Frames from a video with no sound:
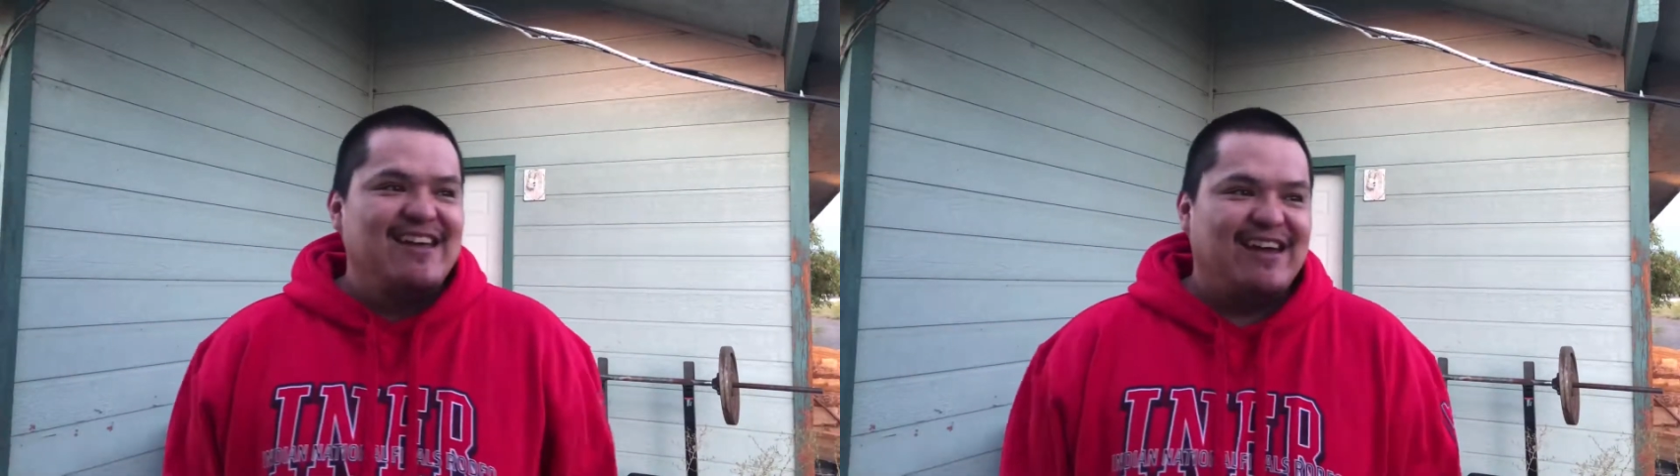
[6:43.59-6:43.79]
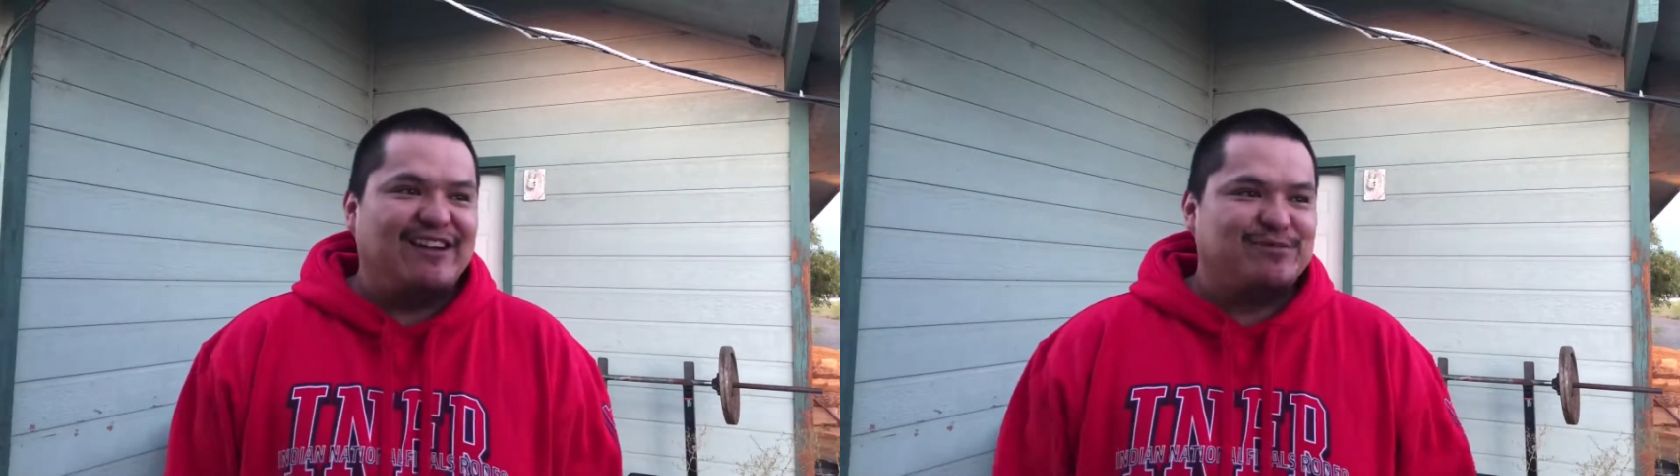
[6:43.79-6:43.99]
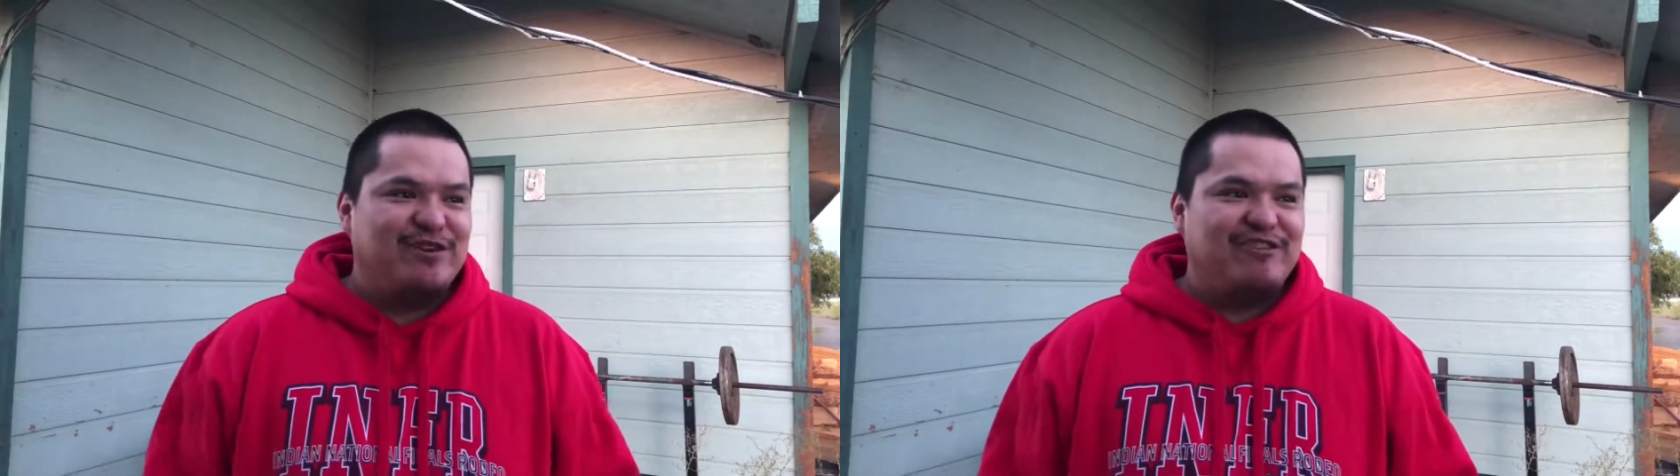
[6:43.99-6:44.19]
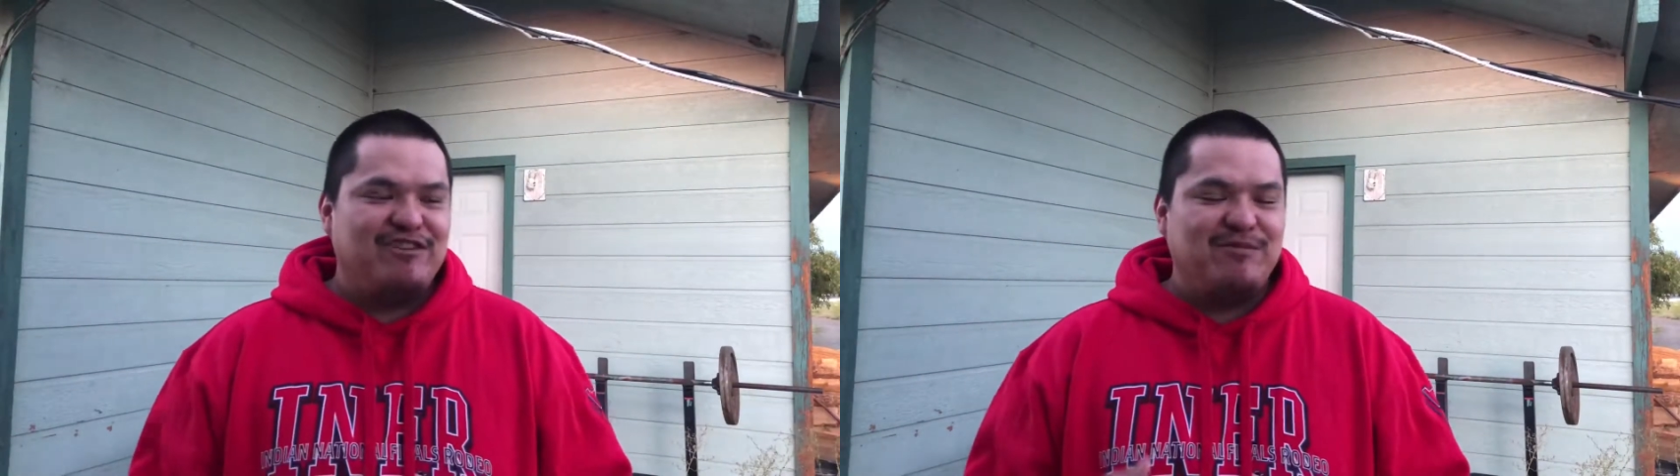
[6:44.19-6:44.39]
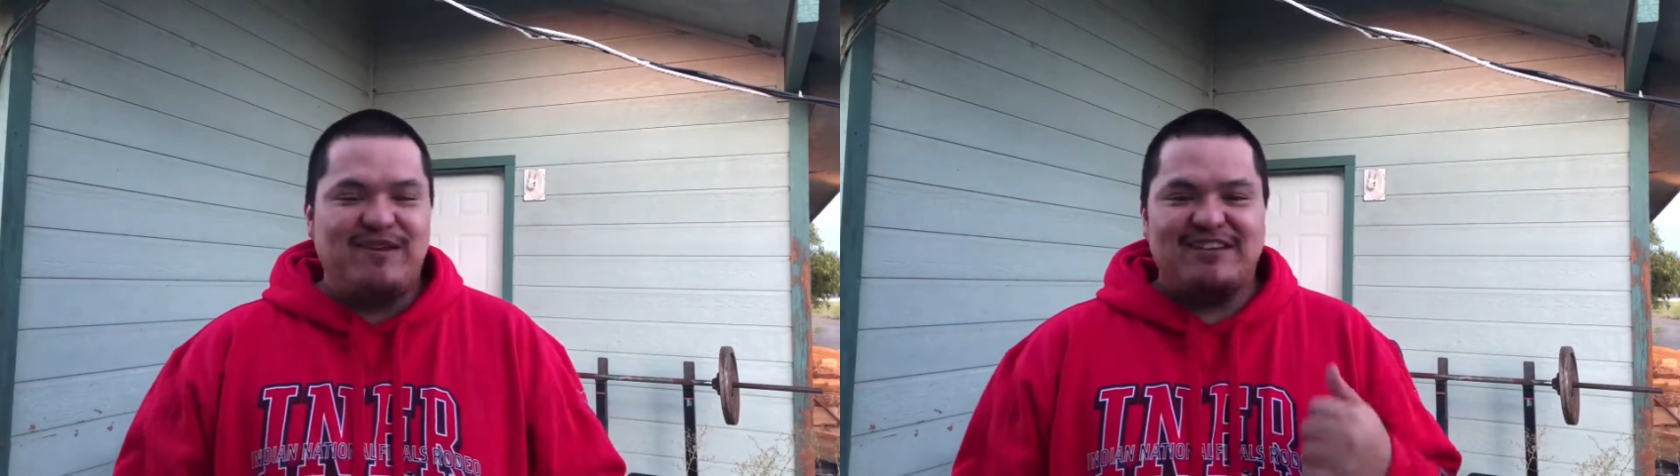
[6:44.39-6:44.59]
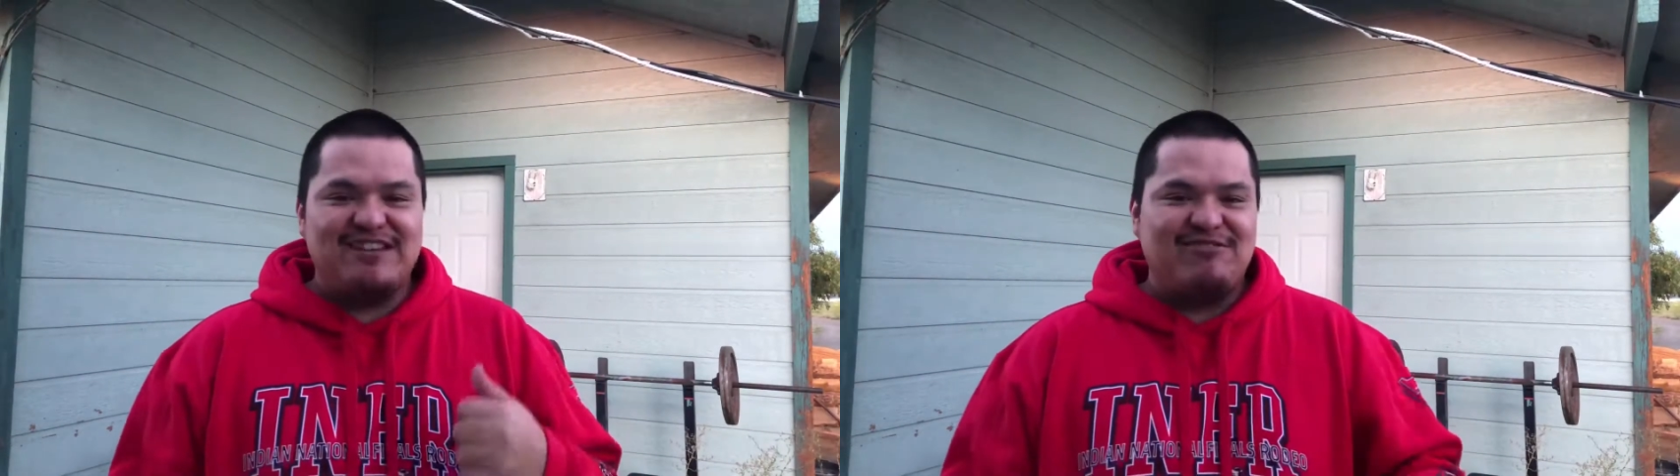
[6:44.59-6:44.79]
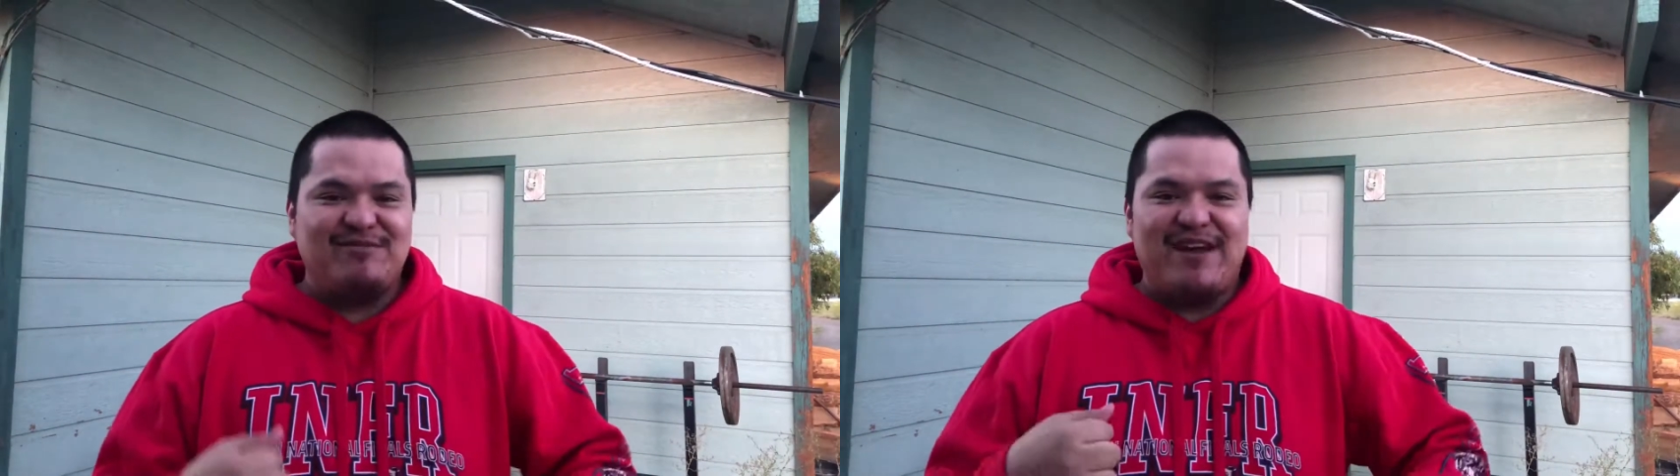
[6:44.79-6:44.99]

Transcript: it was pretty creepy because i went